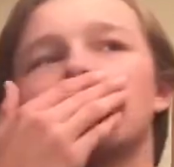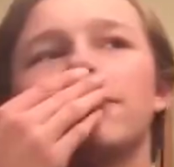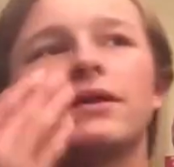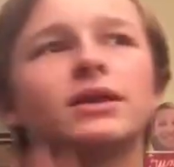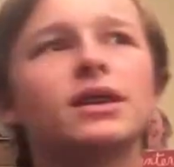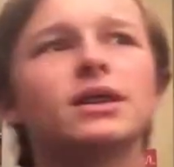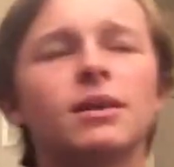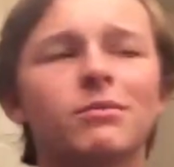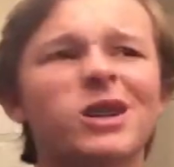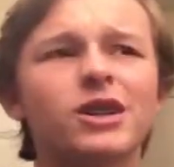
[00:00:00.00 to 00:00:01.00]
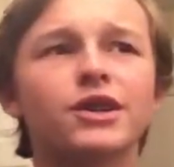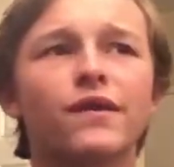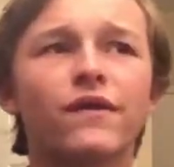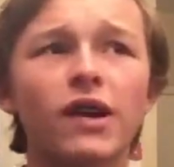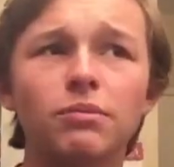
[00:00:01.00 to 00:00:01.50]
the difference is, I'm pretty sure
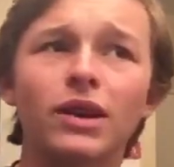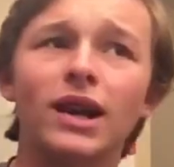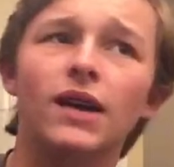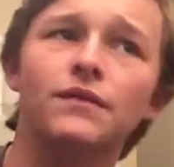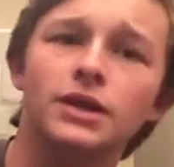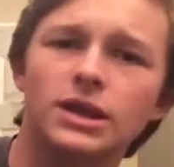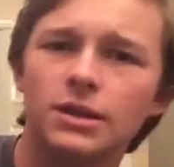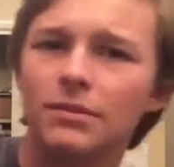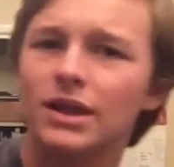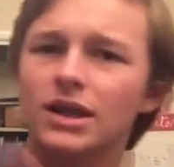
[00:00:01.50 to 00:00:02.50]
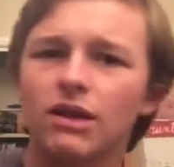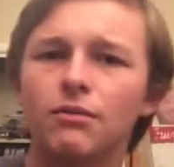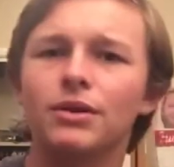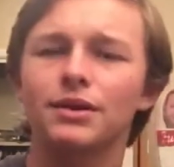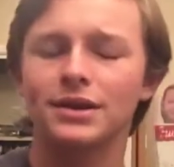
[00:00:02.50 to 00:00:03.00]
5-point Calvinism, that's kind of
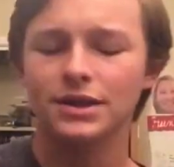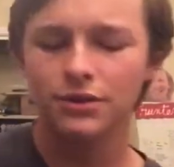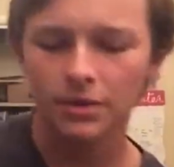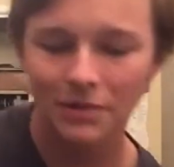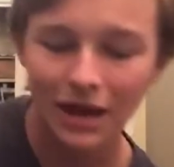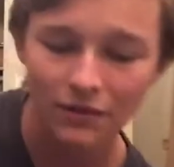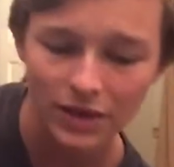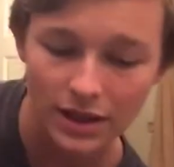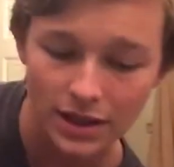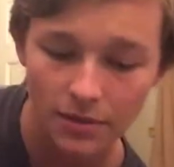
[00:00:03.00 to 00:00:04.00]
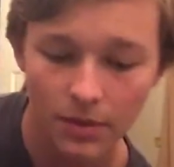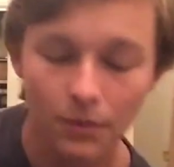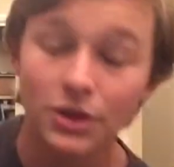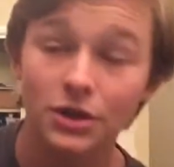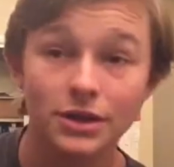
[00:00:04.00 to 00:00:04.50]
more extreme Calvinism,
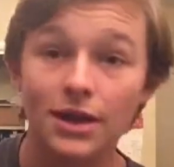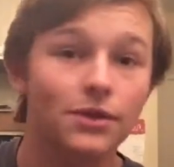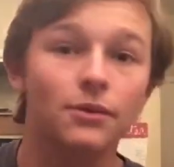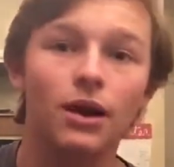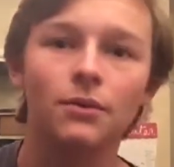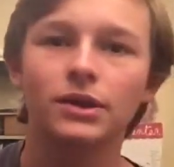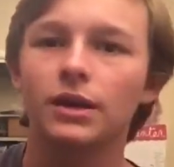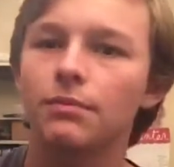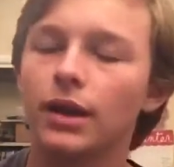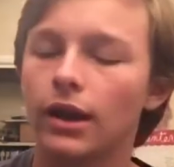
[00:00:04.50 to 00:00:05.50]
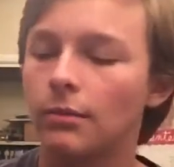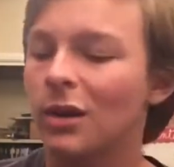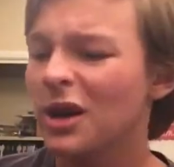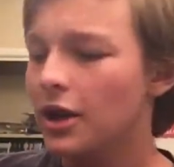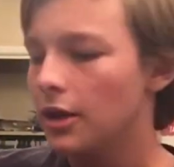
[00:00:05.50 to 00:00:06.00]
which there's nothing wrong with it, but
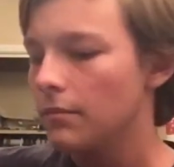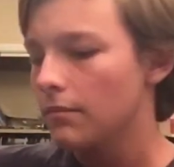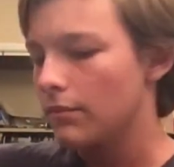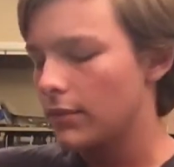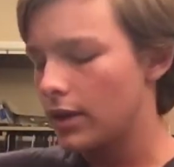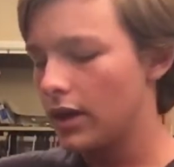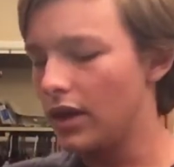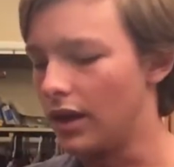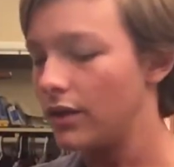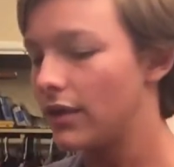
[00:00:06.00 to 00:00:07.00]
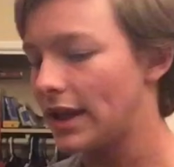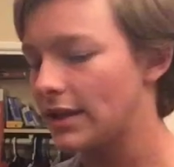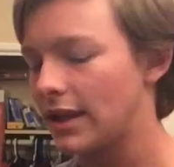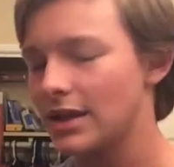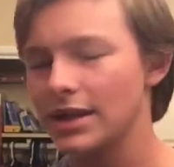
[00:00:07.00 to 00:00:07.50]

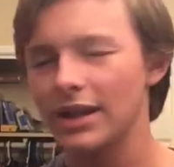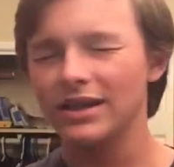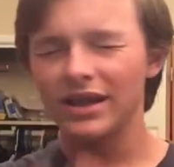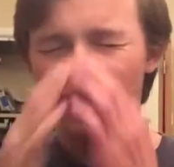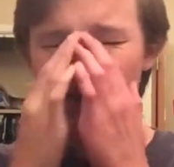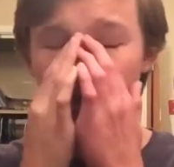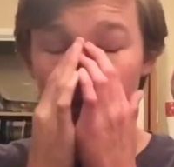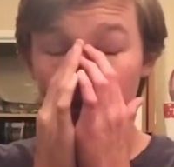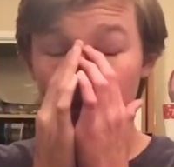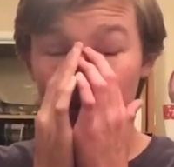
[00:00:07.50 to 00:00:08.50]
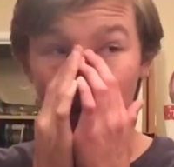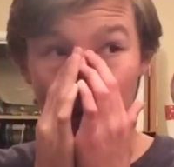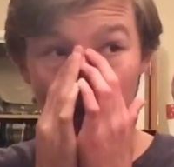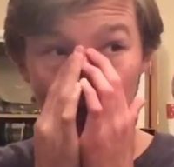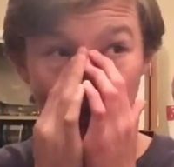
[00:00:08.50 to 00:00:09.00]
that's kind of the idea that,
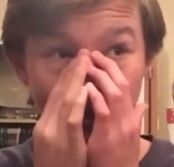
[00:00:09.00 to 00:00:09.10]
some